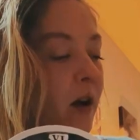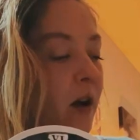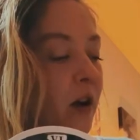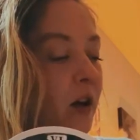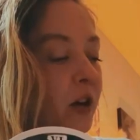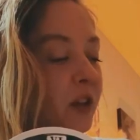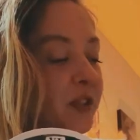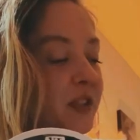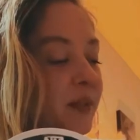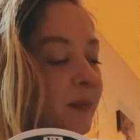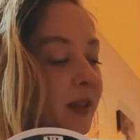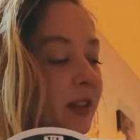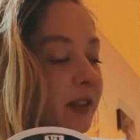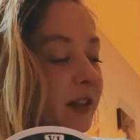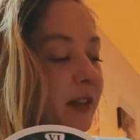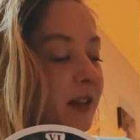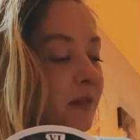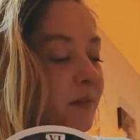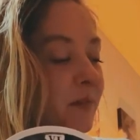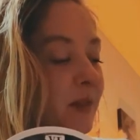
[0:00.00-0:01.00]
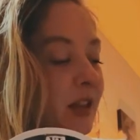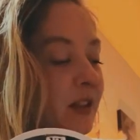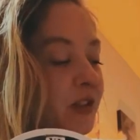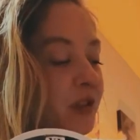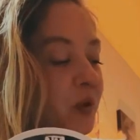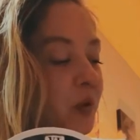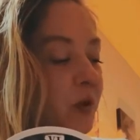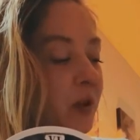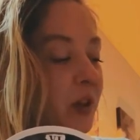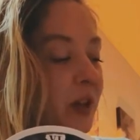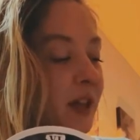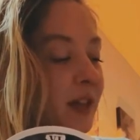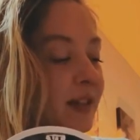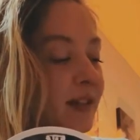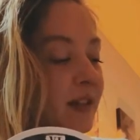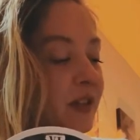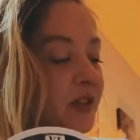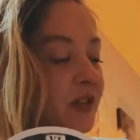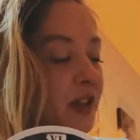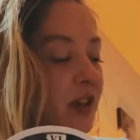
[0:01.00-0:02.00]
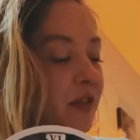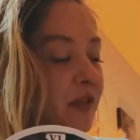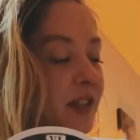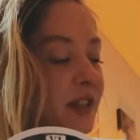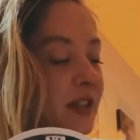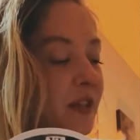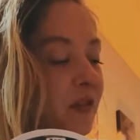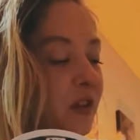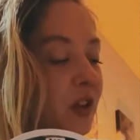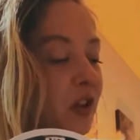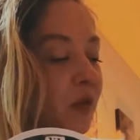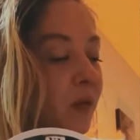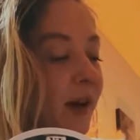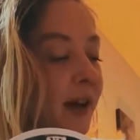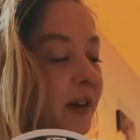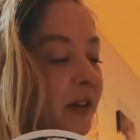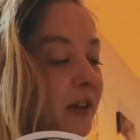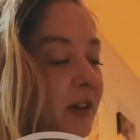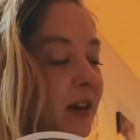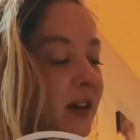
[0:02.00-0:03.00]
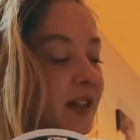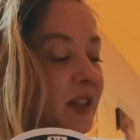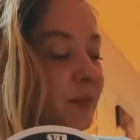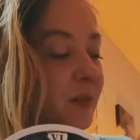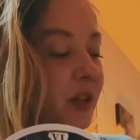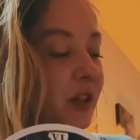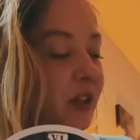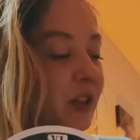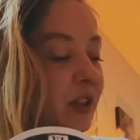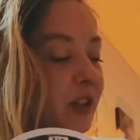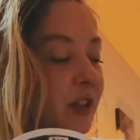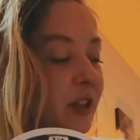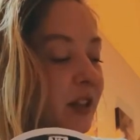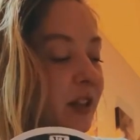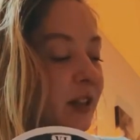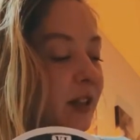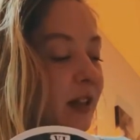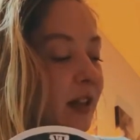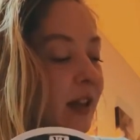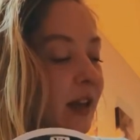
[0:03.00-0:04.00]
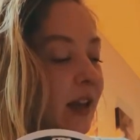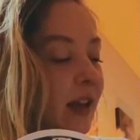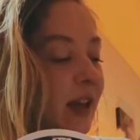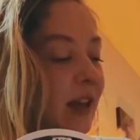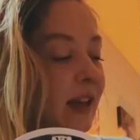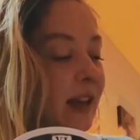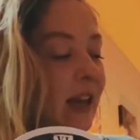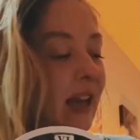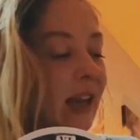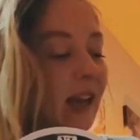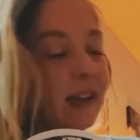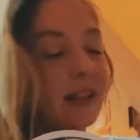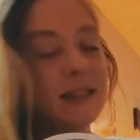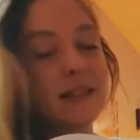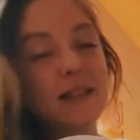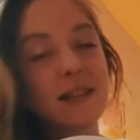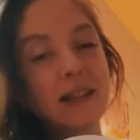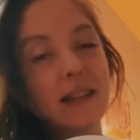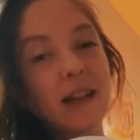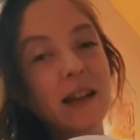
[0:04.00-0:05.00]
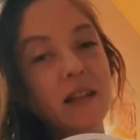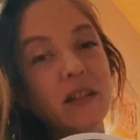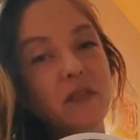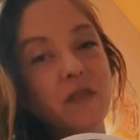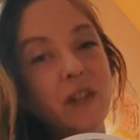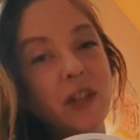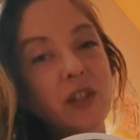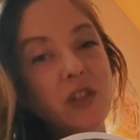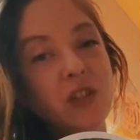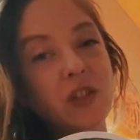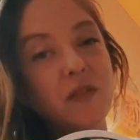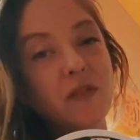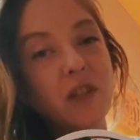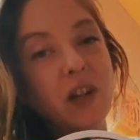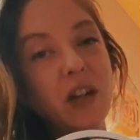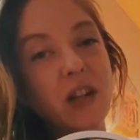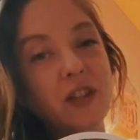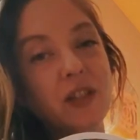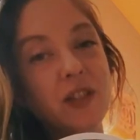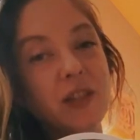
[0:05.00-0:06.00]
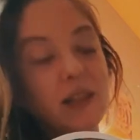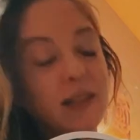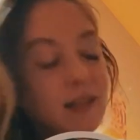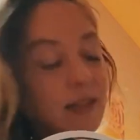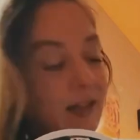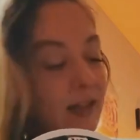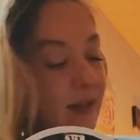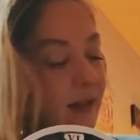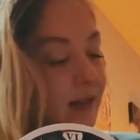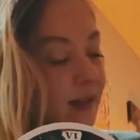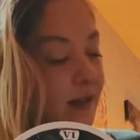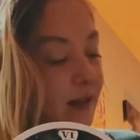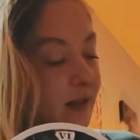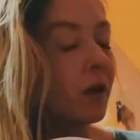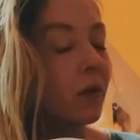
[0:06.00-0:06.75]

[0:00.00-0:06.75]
Ultimately, the mentor is in service of the greater cosmic good and aids in the elevation of consciousness.